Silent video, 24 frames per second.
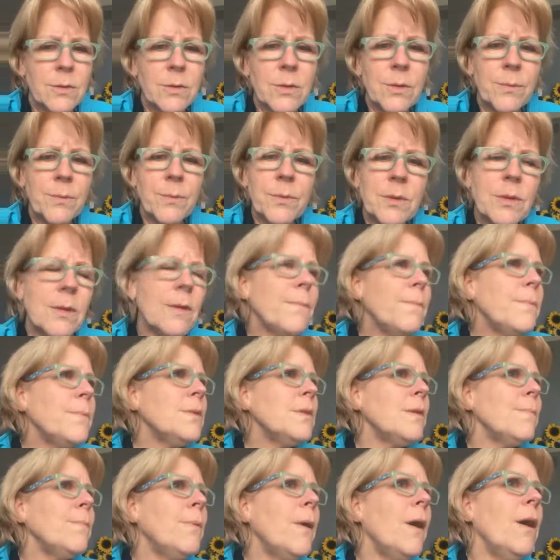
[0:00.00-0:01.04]
The, the,
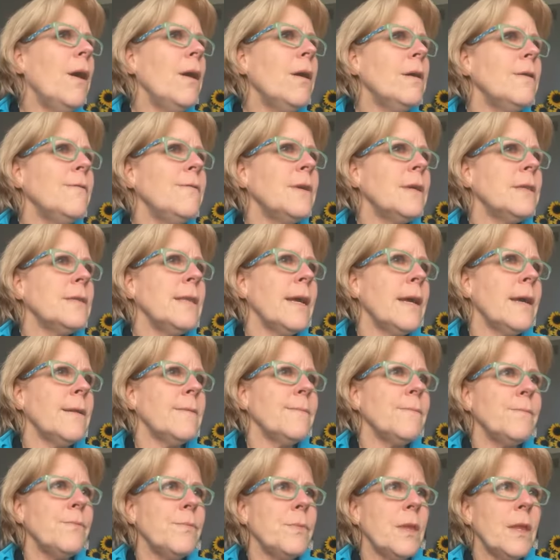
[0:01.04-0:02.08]
the part of it that
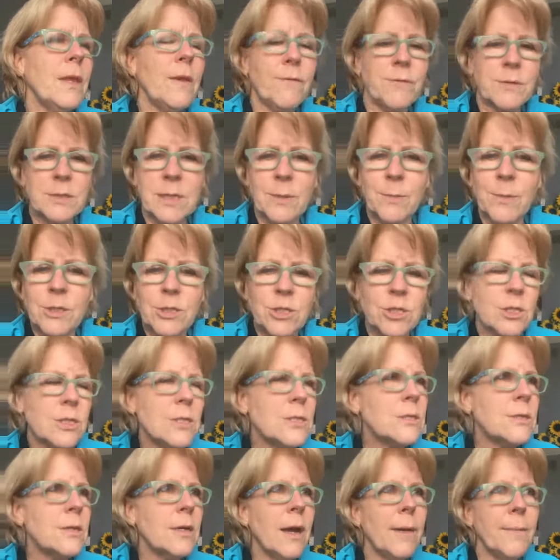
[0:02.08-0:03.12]
if someone's
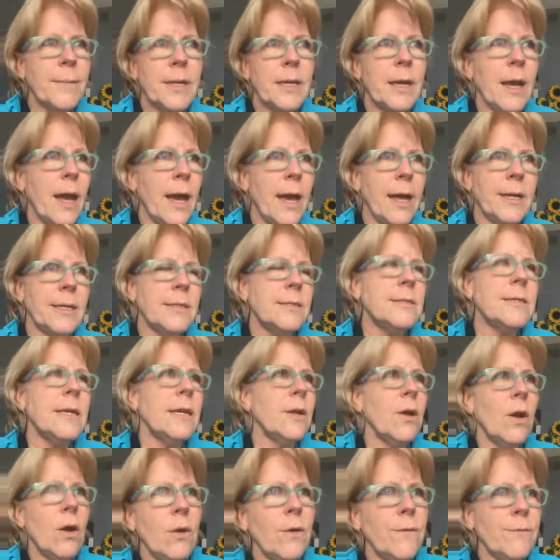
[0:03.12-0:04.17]
just coming on and
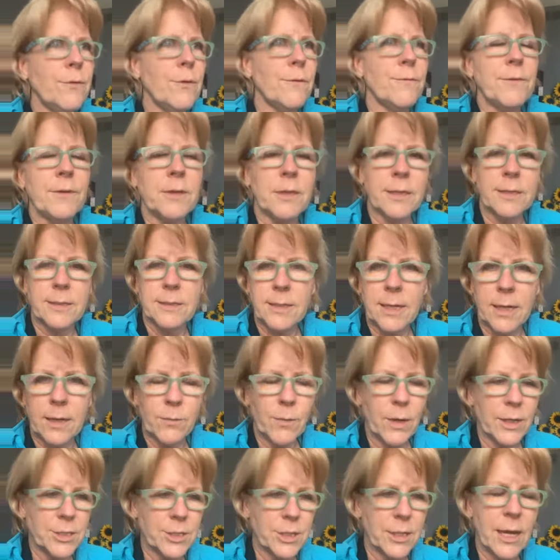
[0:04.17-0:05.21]
saying, oh, if you're feeling sad,
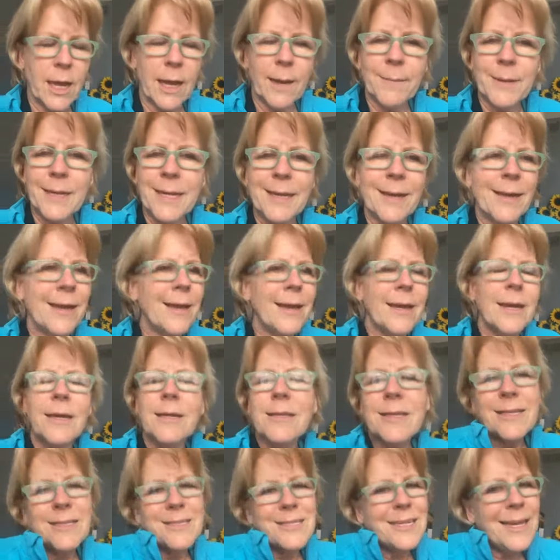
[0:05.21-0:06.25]
watch a comedy,
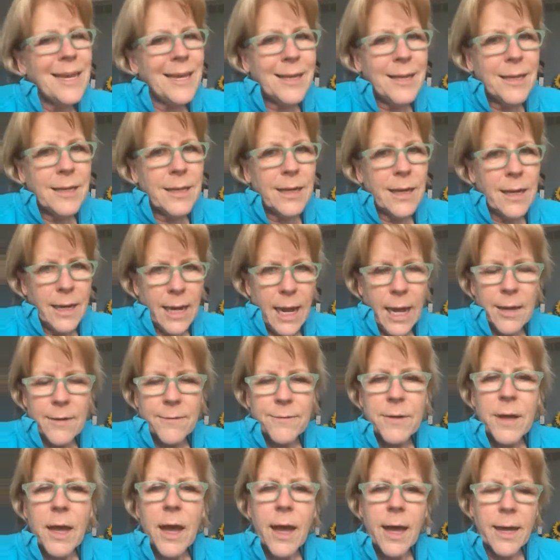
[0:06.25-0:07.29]
that's taking it out
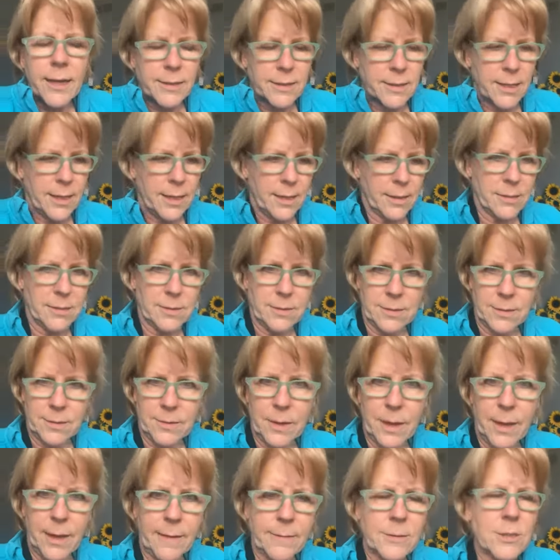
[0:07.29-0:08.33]
of context,
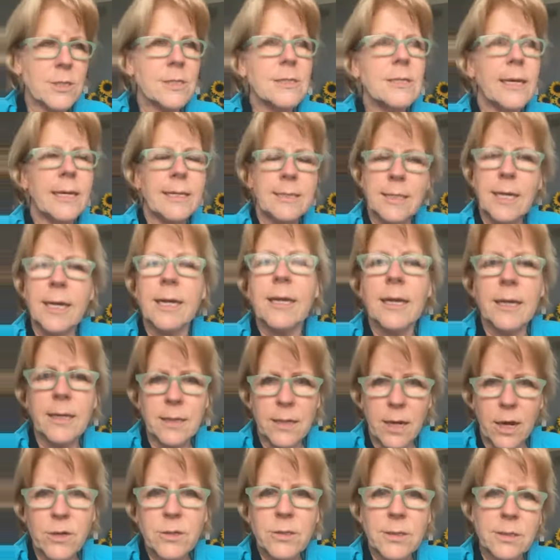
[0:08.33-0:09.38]
okay? Just like taking
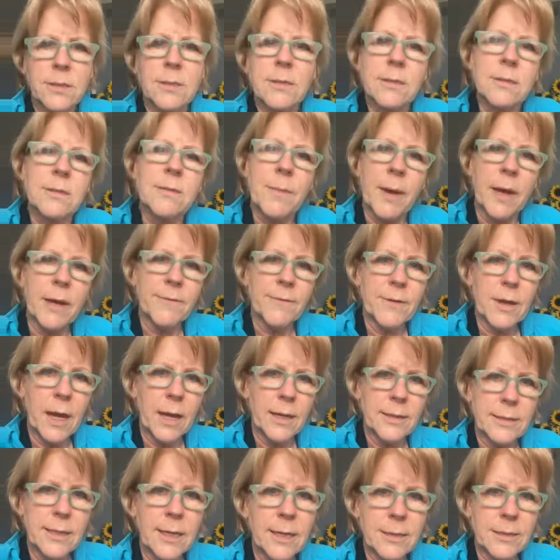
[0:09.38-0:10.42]
narcissism out of
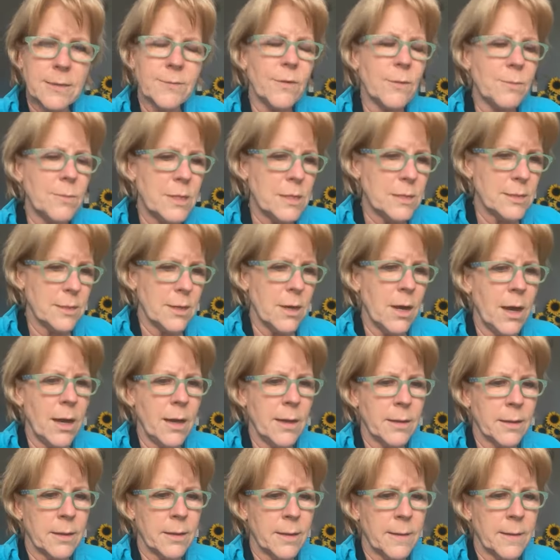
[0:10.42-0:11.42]
context from this talk.